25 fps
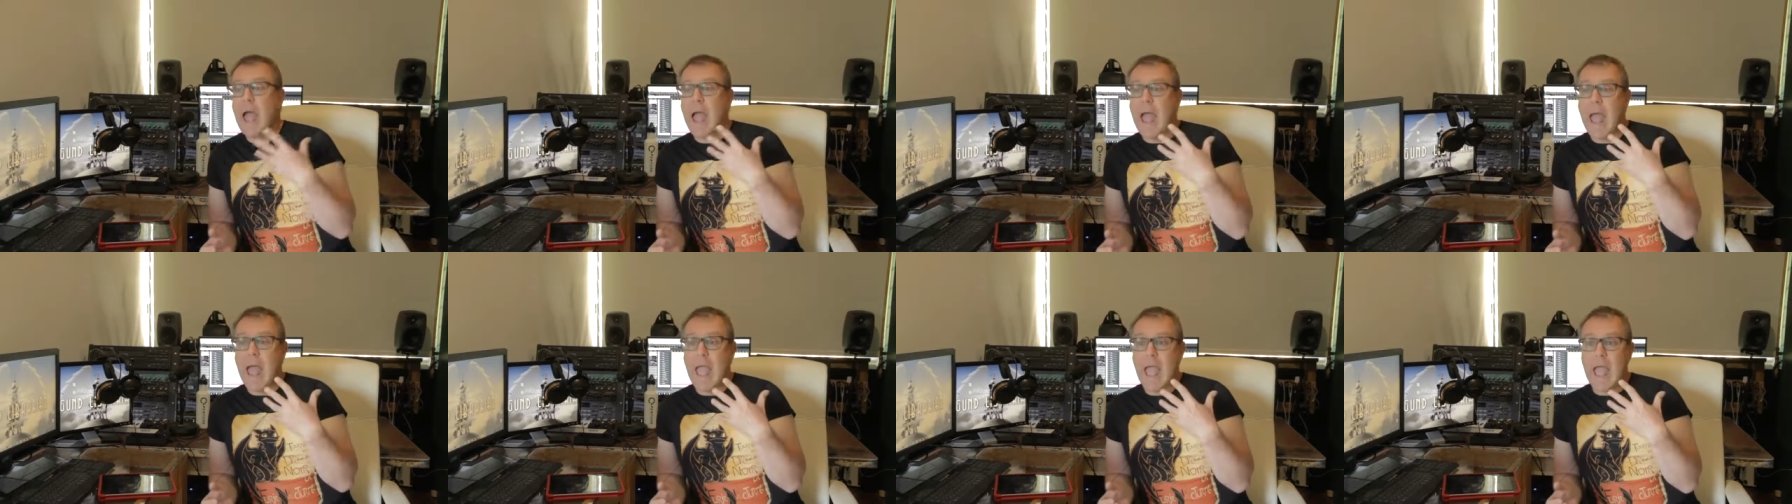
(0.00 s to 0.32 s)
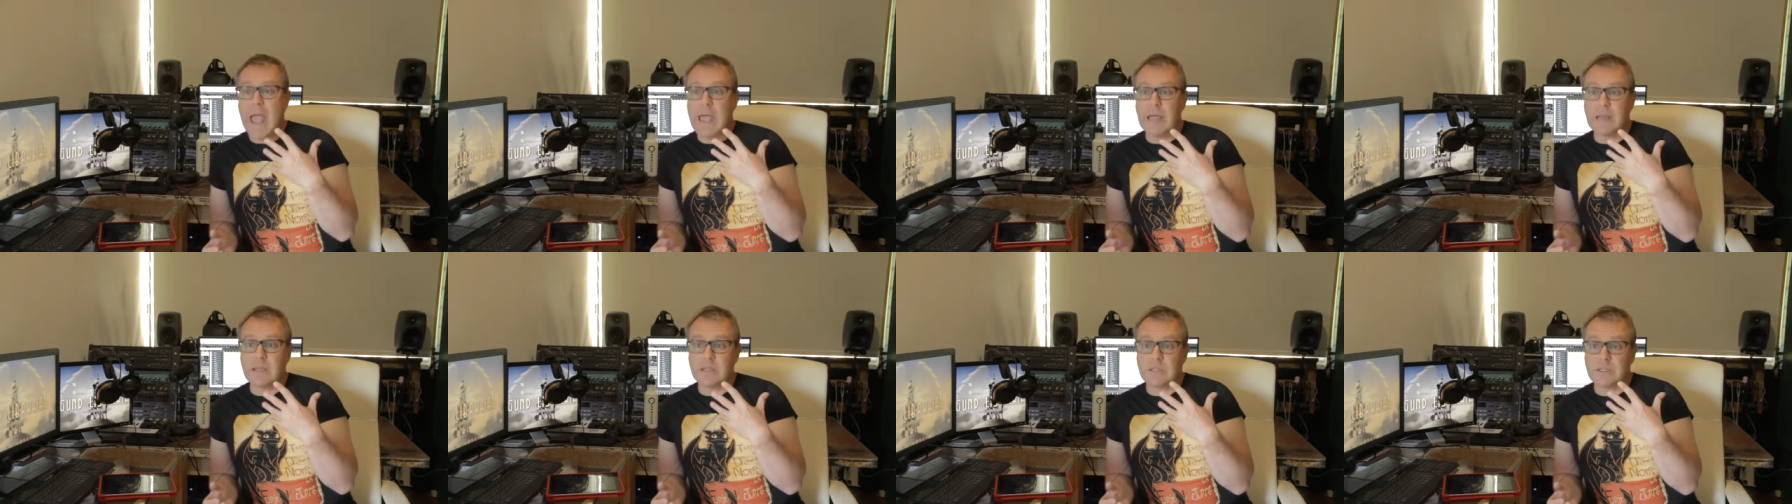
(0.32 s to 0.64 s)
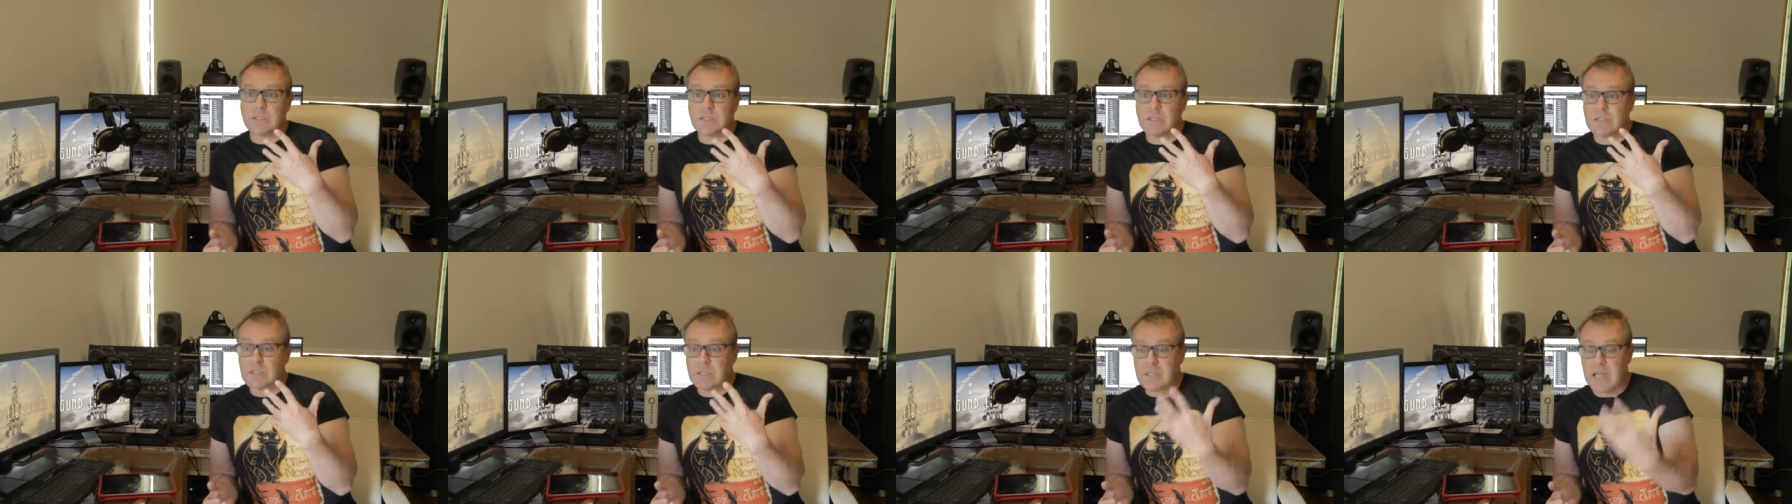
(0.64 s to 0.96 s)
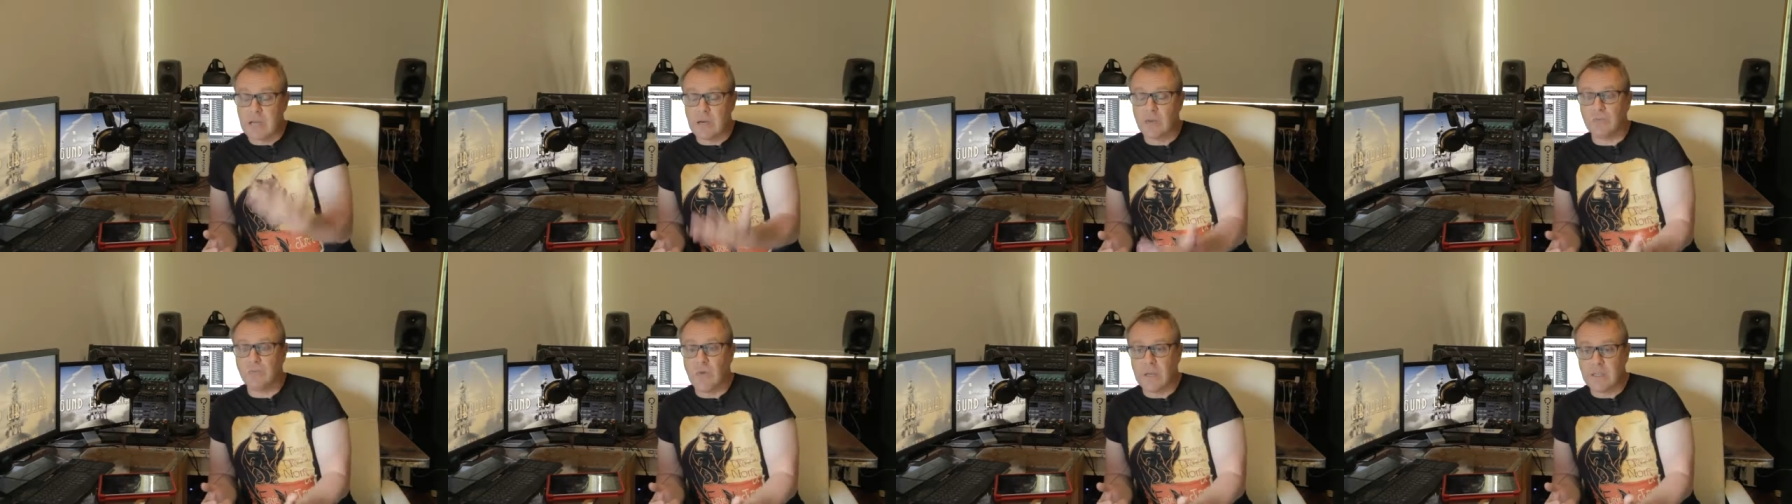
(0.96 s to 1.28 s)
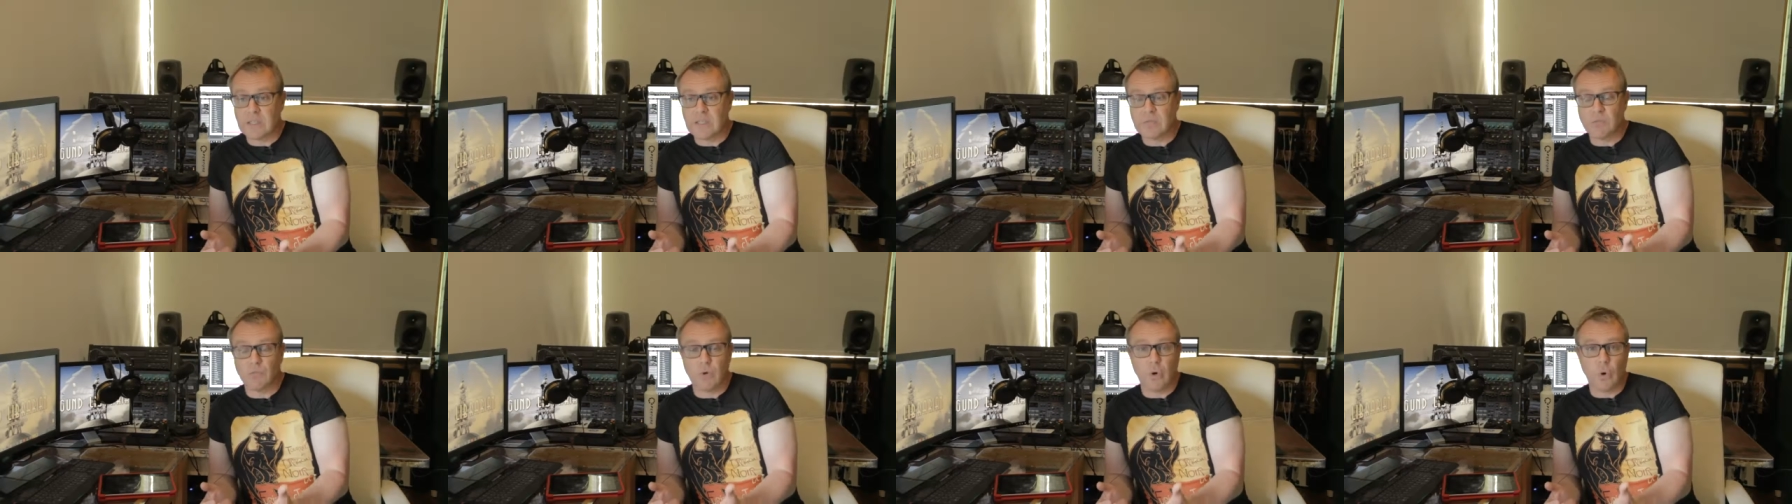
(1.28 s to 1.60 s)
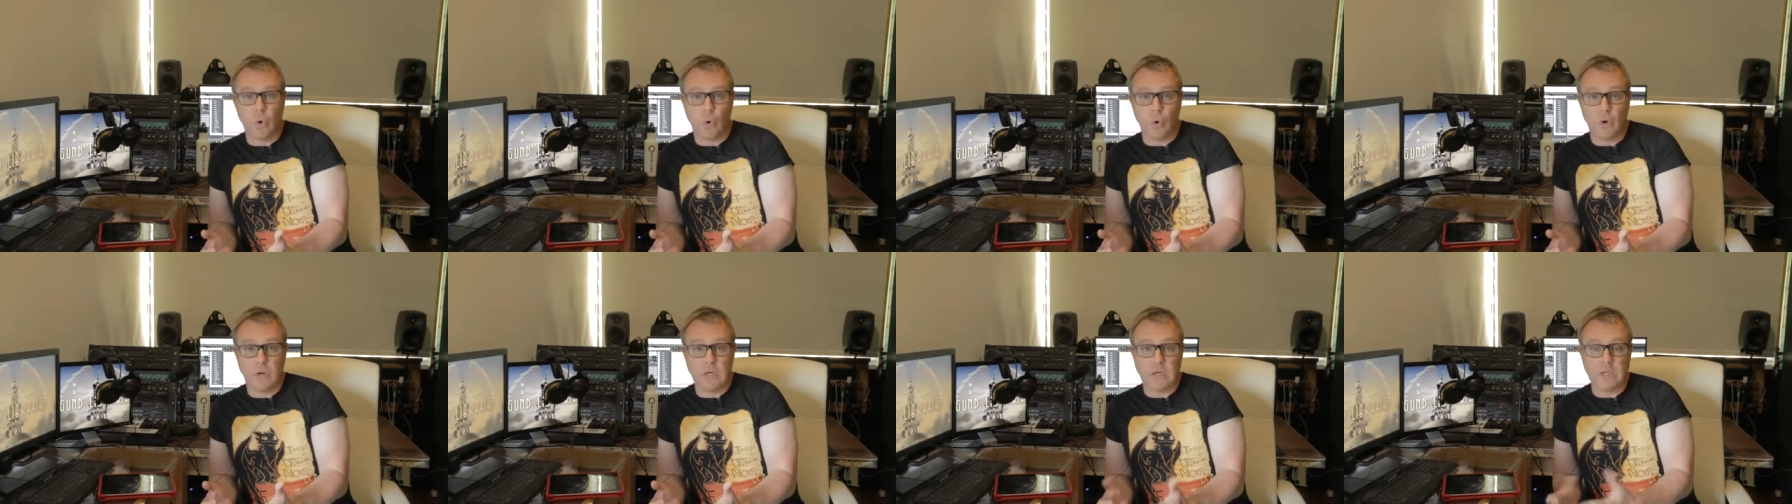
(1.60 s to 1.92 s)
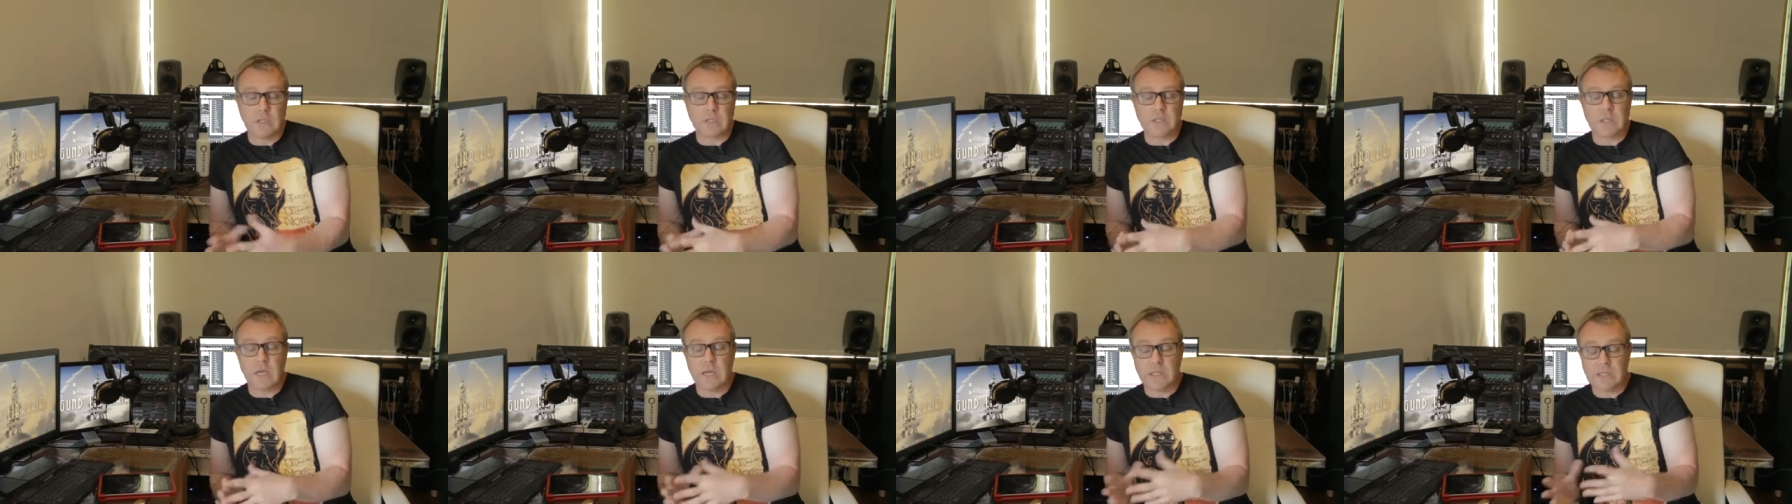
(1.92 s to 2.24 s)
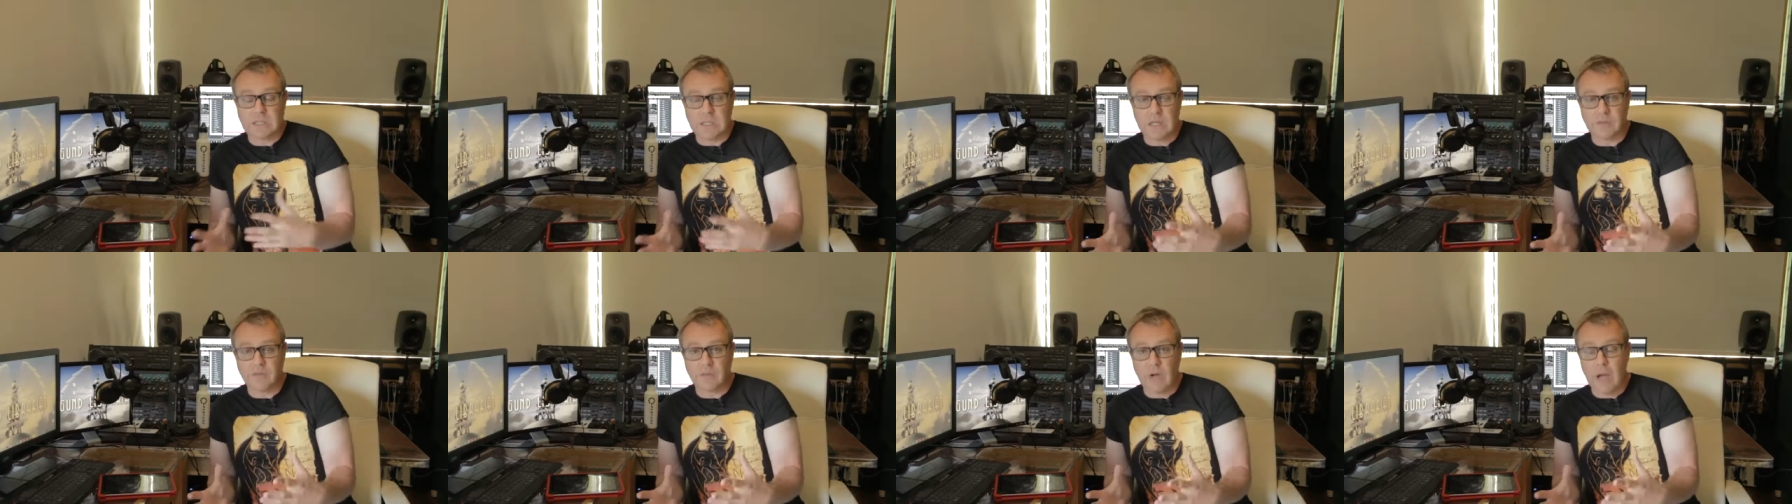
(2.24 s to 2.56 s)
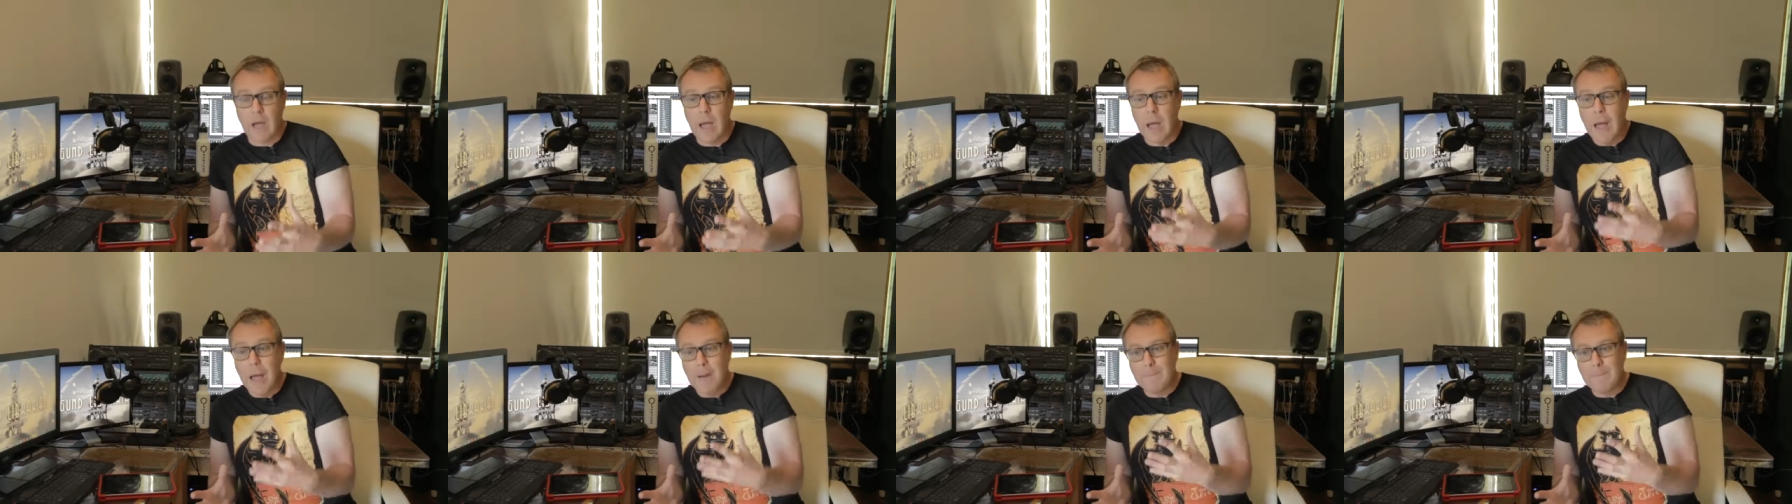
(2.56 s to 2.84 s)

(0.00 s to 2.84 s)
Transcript: and sound effects, recordings, etc.